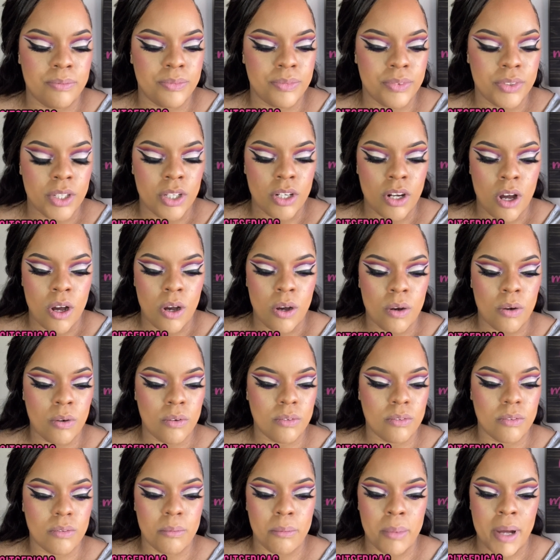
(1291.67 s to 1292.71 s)
you know,
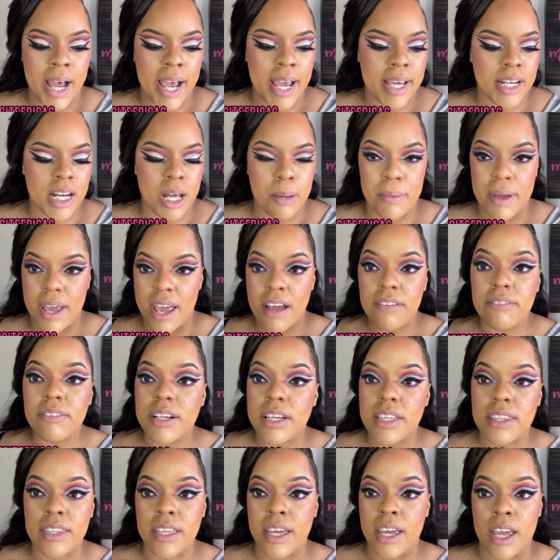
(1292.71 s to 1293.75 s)
buying up
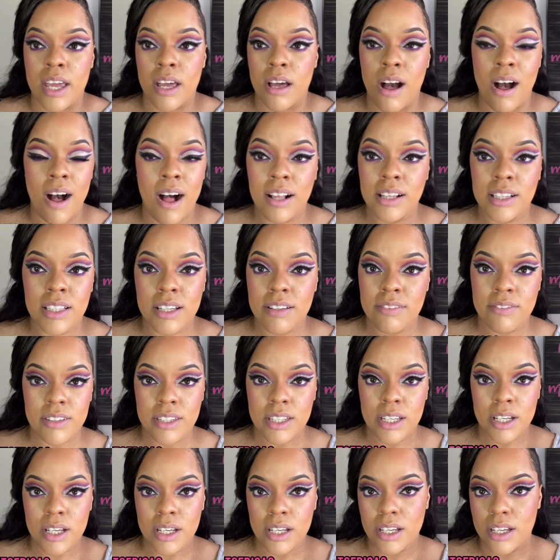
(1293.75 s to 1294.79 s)
everything, all of
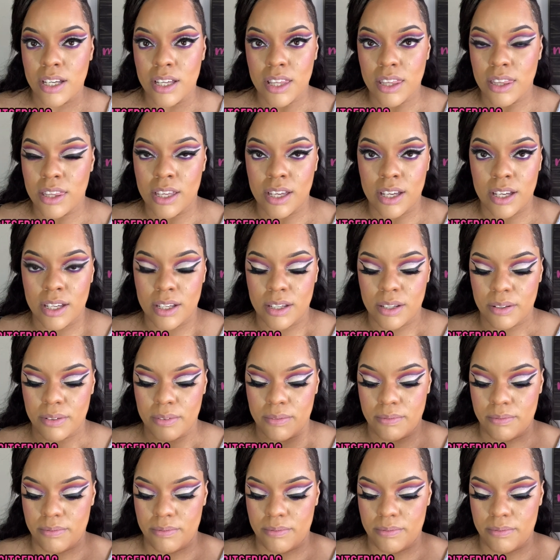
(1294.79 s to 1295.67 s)
the